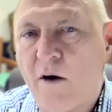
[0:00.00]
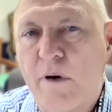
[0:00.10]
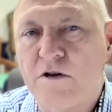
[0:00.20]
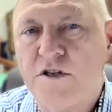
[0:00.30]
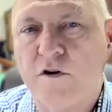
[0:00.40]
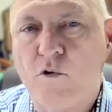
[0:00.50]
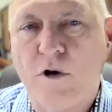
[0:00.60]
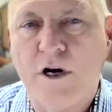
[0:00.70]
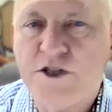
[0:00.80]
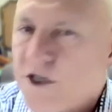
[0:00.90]
most of the
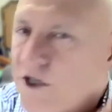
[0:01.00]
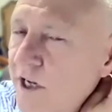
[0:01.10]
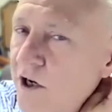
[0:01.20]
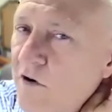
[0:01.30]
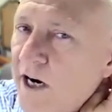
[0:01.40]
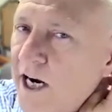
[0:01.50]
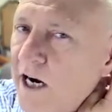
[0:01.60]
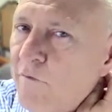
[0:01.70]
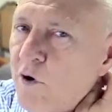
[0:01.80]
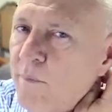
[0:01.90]
questions that you
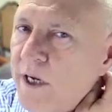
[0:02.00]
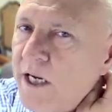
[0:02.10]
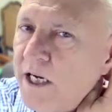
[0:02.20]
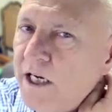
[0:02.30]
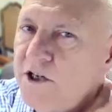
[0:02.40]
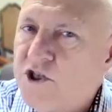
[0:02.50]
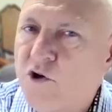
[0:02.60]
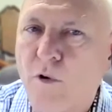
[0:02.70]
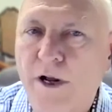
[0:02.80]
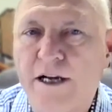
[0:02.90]
have will be
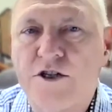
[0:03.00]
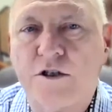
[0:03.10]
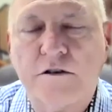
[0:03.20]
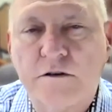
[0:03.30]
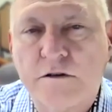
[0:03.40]
short answer.